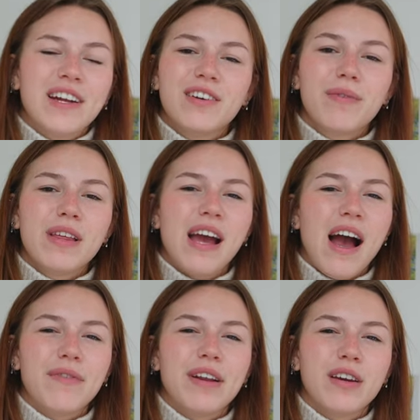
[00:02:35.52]
I didn't really
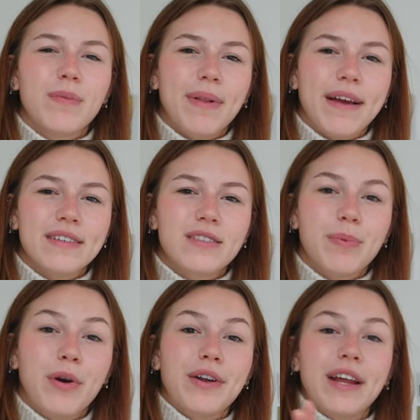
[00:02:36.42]
have any good plant to
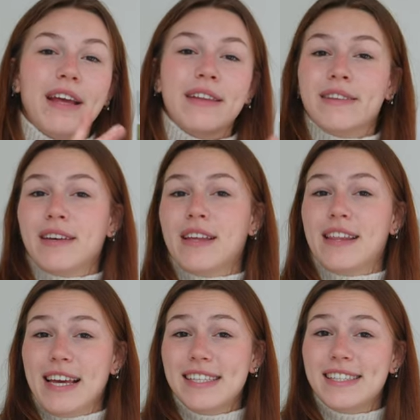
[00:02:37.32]
put in
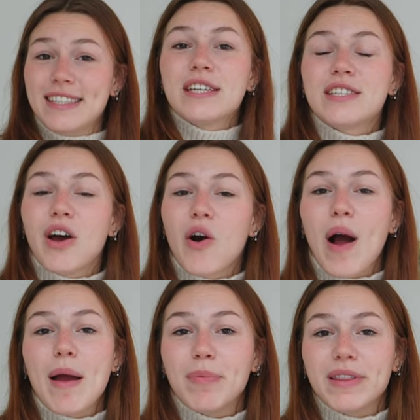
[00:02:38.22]
this, so
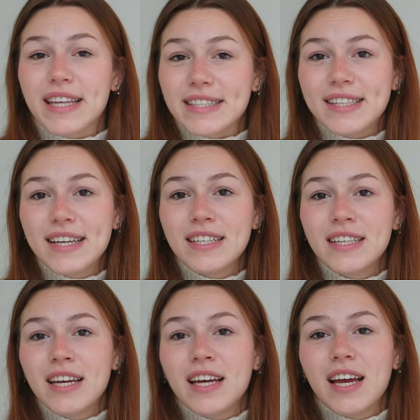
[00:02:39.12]
I put this in,
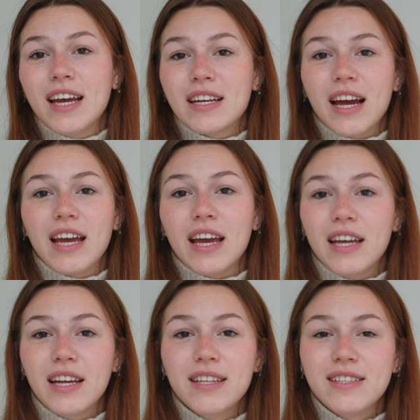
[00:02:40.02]
and I
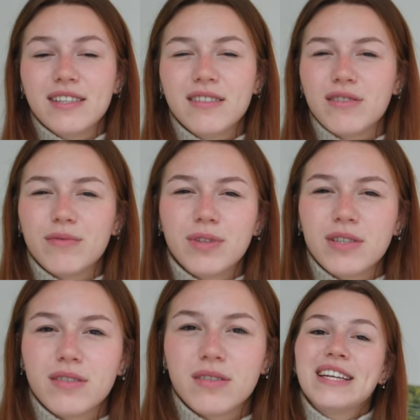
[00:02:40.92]
hate it so
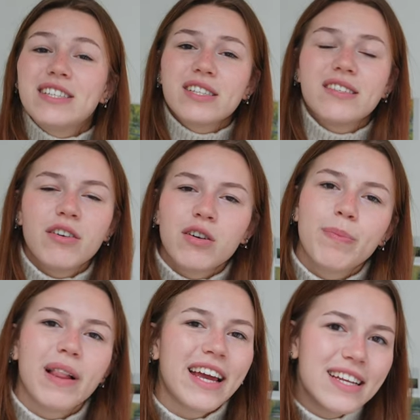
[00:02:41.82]
much. It's just not a good
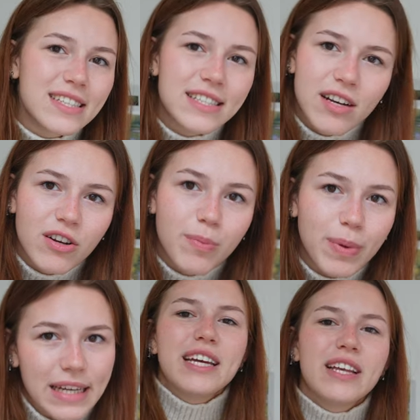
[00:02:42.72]
plant. It's not a good
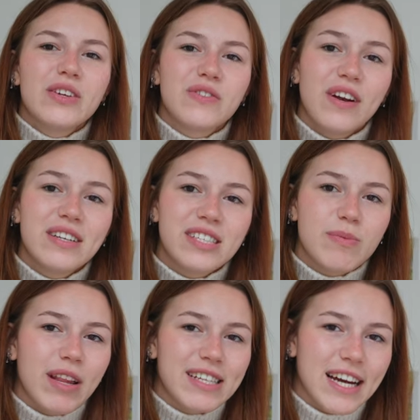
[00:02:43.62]
plant. It looks very
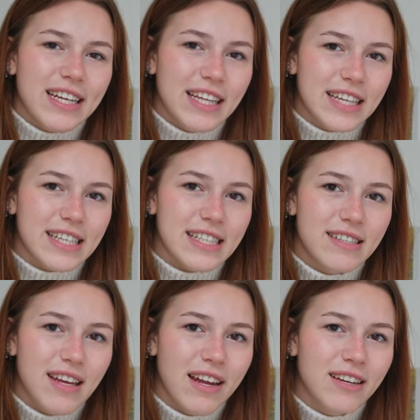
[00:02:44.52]
small and tiny like
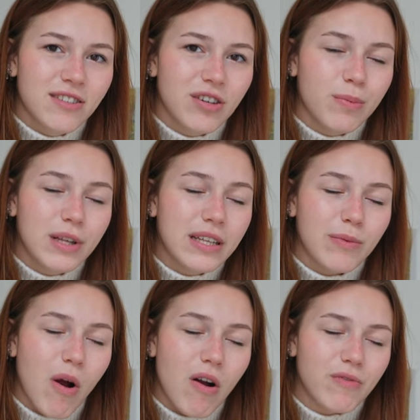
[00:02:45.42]
this, and completely
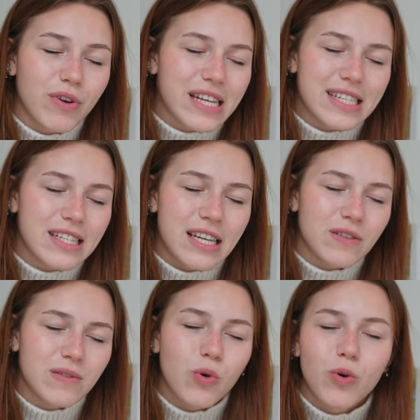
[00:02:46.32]
wrong for this little
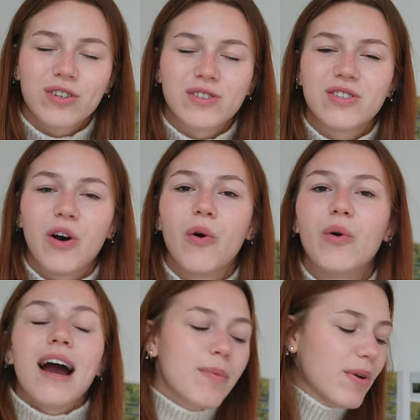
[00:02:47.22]
corner,
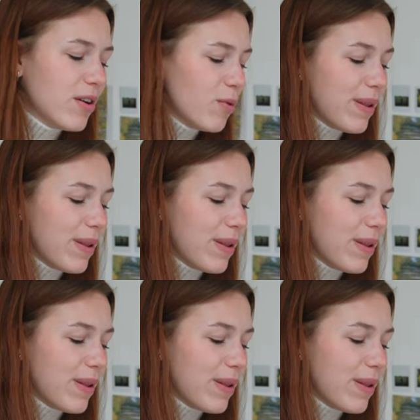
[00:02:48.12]
so I bought a new